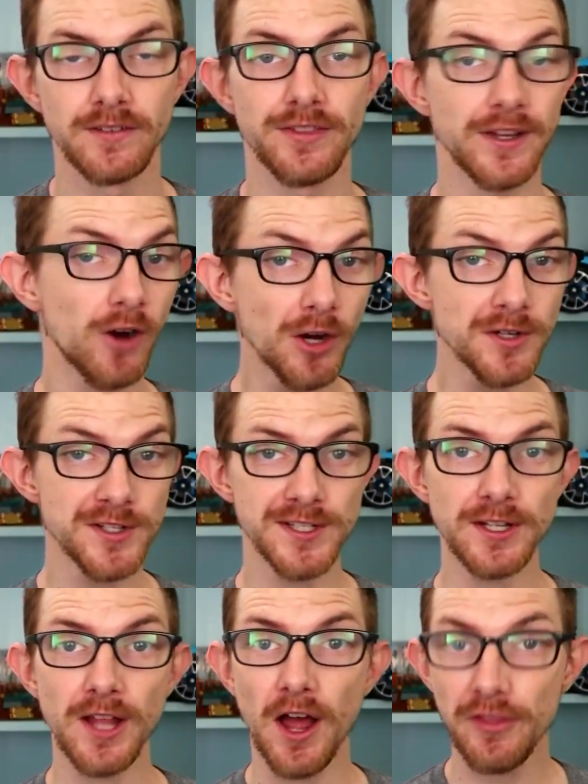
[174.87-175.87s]
There are
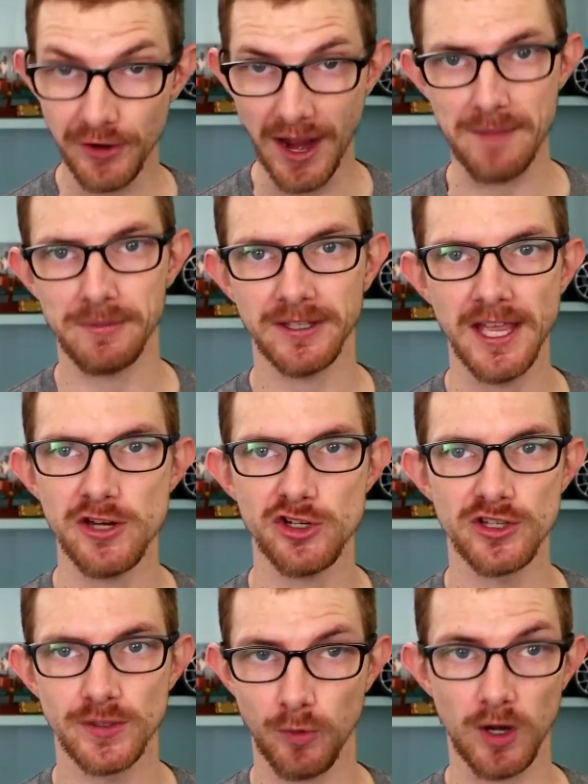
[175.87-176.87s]
still other
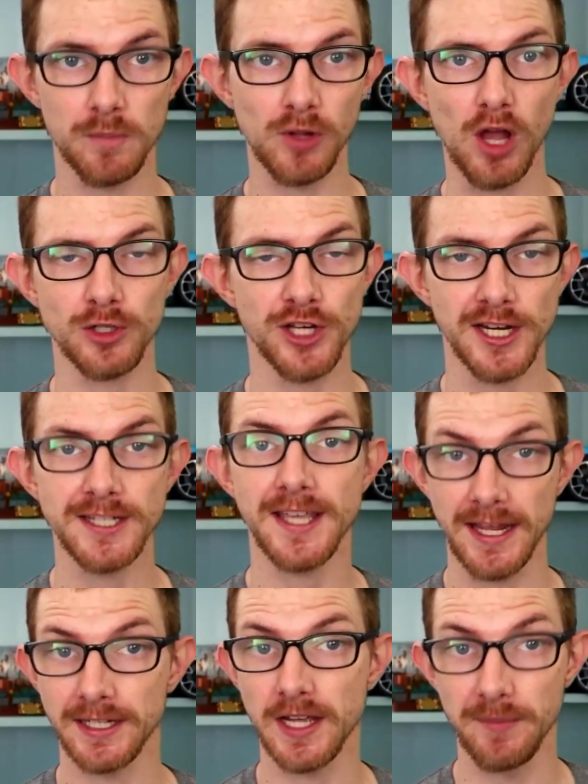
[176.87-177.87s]
applications where a blockchain
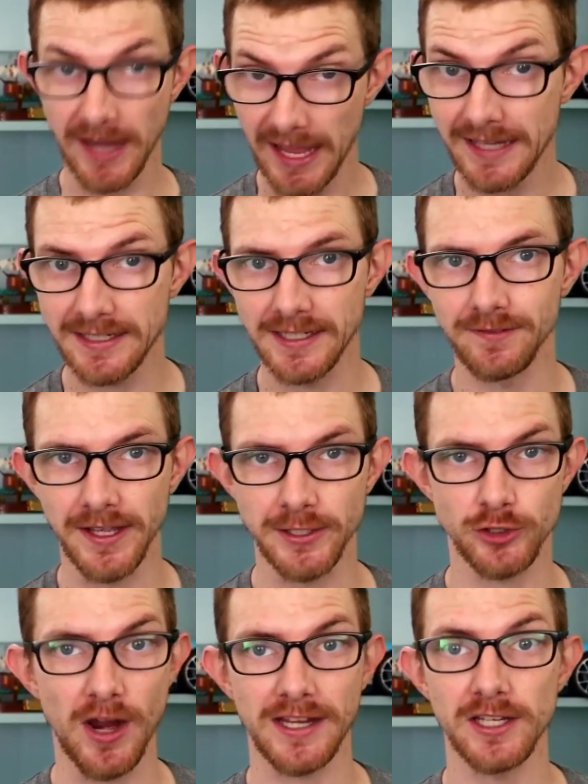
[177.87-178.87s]
can come in handy,
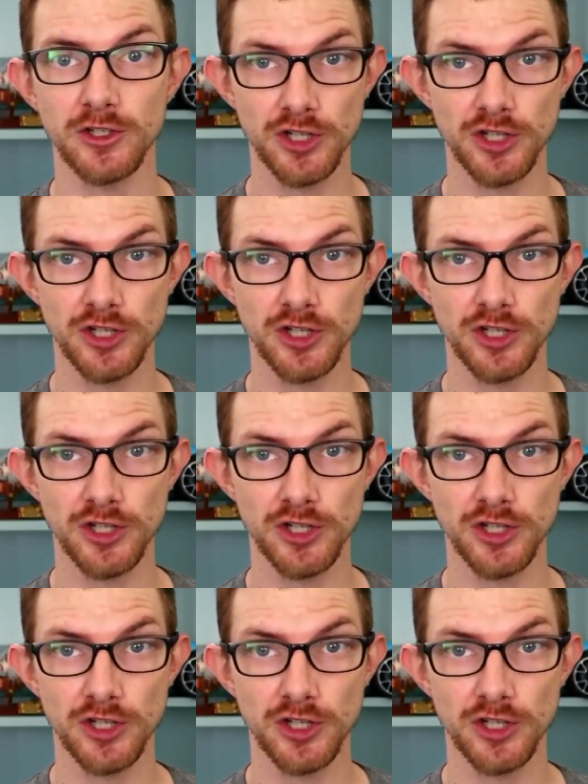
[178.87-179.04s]
like tracking